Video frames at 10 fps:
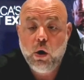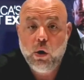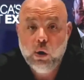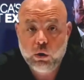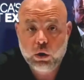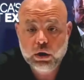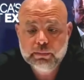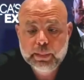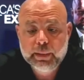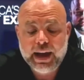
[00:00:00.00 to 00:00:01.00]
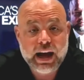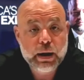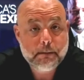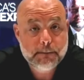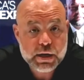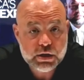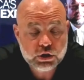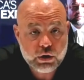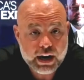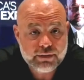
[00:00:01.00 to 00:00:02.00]
or how to build
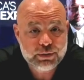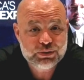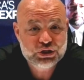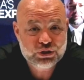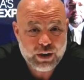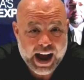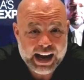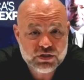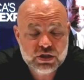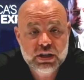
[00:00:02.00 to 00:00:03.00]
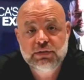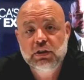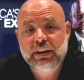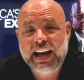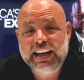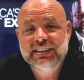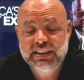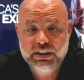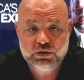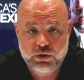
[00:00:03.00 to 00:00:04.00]
credit from scratch if you're an
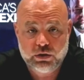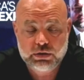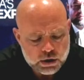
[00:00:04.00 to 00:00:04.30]
18 year old.